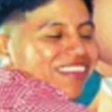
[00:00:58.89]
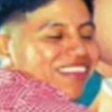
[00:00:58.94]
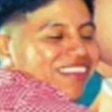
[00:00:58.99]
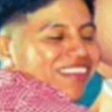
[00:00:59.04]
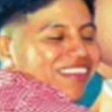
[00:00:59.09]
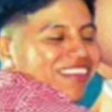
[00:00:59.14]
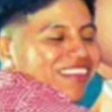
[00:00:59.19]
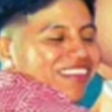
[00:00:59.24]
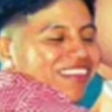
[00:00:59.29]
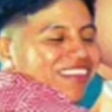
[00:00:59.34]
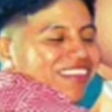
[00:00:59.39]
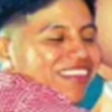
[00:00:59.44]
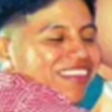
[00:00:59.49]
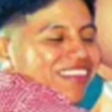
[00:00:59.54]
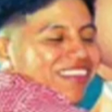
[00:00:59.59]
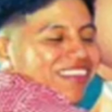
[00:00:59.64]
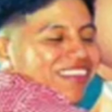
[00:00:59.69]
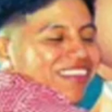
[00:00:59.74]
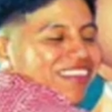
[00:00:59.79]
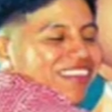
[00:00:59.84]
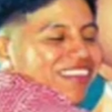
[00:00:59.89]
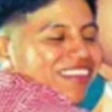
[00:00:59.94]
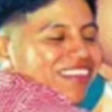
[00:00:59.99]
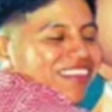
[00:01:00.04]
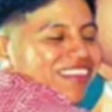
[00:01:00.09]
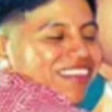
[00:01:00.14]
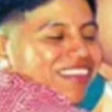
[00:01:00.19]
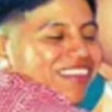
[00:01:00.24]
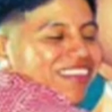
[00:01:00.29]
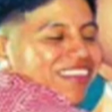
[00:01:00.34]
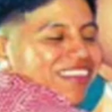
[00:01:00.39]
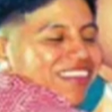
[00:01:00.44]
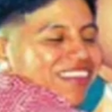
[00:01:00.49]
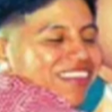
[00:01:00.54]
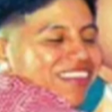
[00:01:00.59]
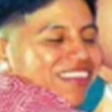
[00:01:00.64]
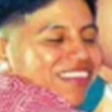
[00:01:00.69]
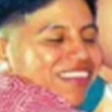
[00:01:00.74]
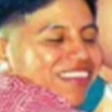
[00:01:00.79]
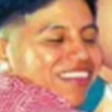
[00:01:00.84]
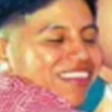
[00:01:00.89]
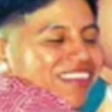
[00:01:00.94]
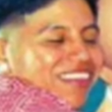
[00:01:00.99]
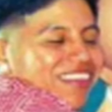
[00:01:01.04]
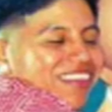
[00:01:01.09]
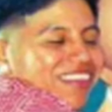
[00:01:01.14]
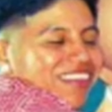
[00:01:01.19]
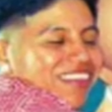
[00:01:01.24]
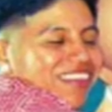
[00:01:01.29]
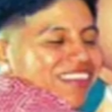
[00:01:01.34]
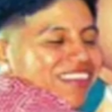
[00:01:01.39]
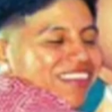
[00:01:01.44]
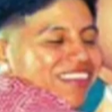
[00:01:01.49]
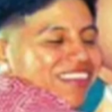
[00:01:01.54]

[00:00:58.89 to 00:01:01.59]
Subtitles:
No one is speaking in this clip.